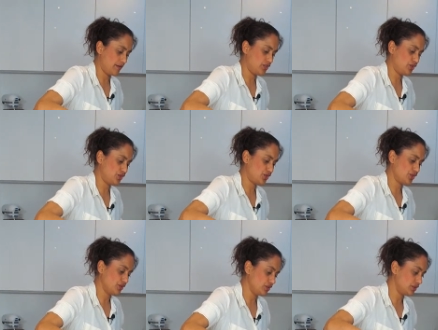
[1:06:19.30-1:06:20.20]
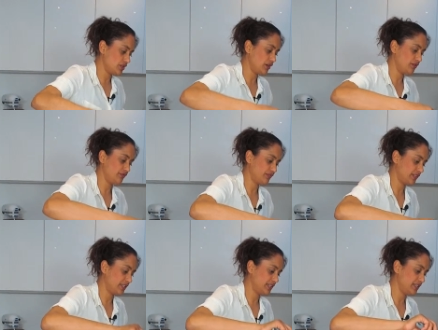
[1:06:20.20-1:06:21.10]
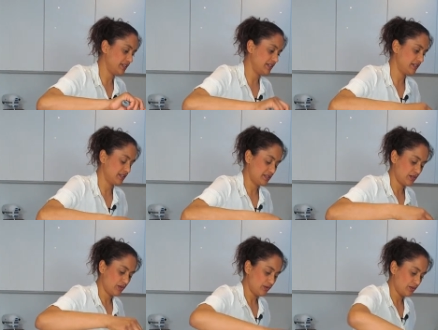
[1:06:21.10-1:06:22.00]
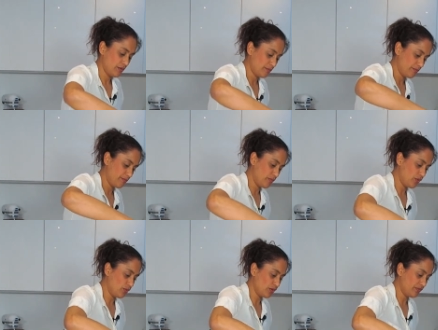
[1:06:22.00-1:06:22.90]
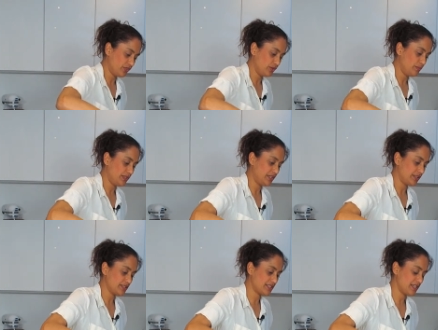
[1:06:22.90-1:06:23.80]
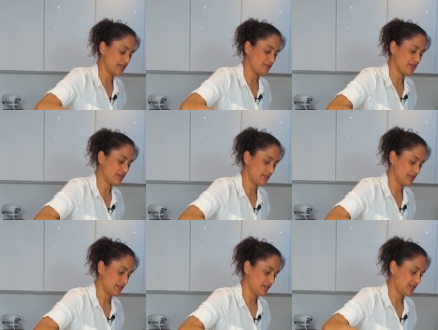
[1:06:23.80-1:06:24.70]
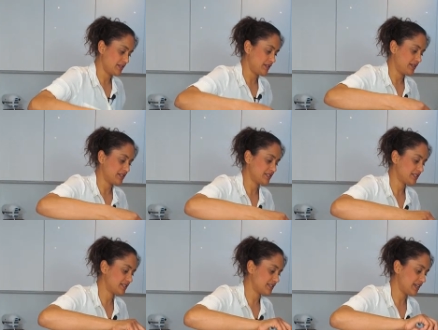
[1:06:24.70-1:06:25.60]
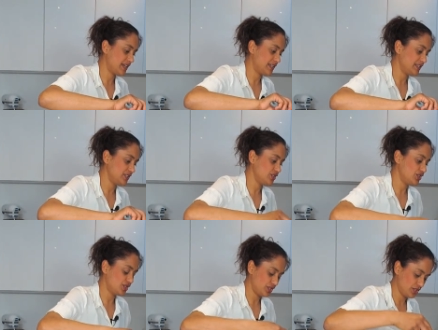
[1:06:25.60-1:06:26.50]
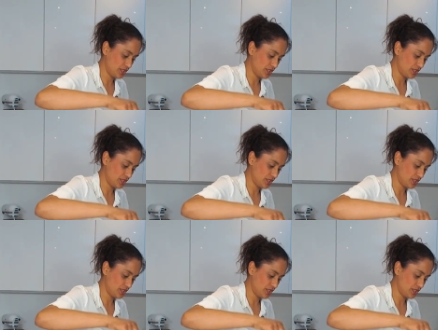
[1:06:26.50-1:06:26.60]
you should, hopefully, all of you be at the same stage.